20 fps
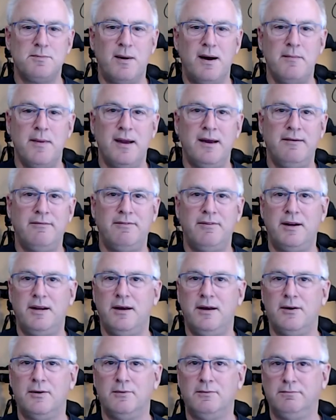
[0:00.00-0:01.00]
my main
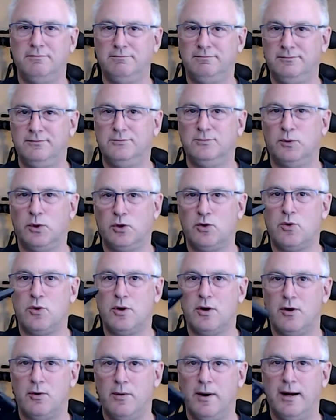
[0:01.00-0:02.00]
video
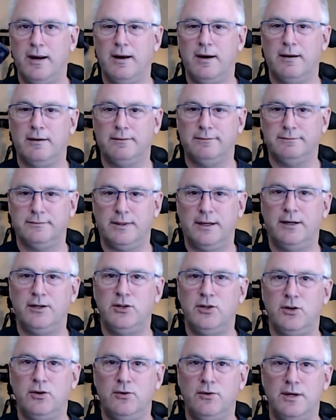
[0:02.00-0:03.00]
recorder right here. I
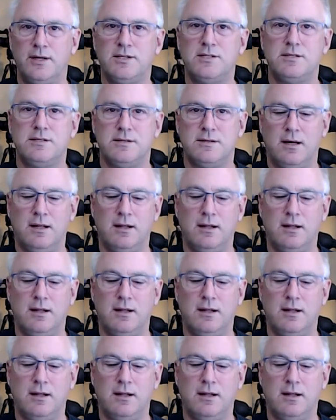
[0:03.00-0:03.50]
do this a